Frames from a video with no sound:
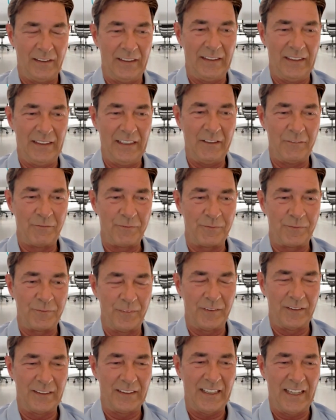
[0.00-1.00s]
If
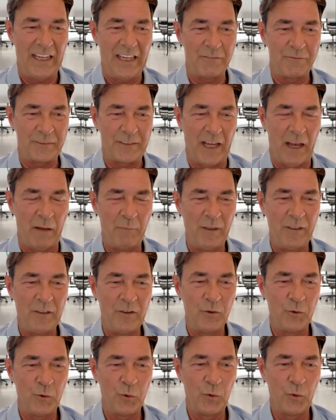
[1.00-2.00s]

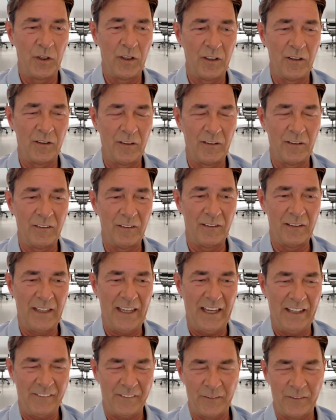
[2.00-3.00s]
KfW
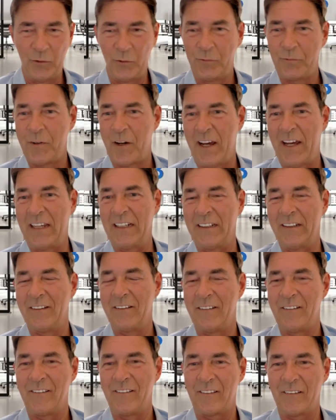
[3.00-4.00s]
has to
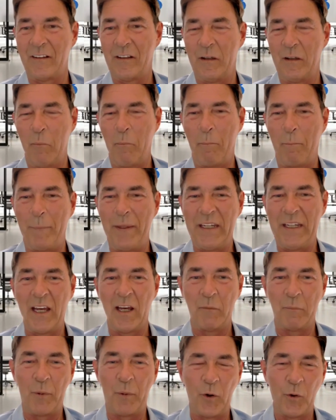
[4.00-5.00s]
finance
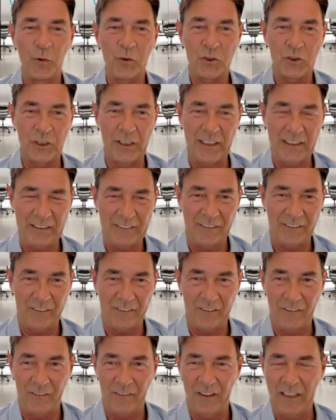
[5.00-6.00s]
bigger projects,
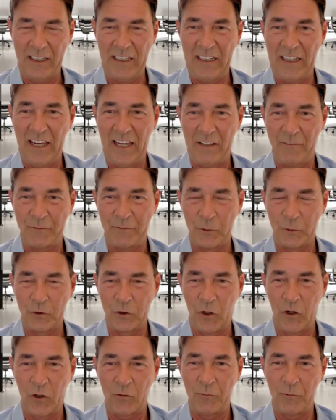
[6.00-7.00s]
they have to
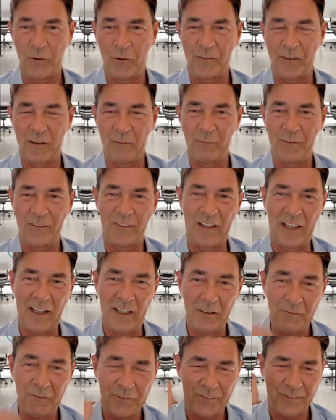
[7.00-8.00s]
talk for
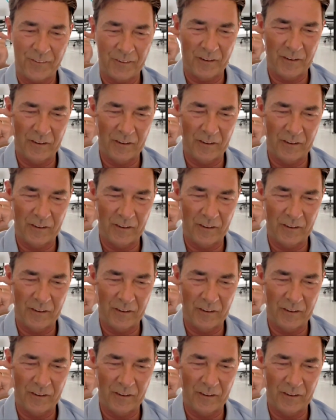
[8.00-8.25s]
themselves.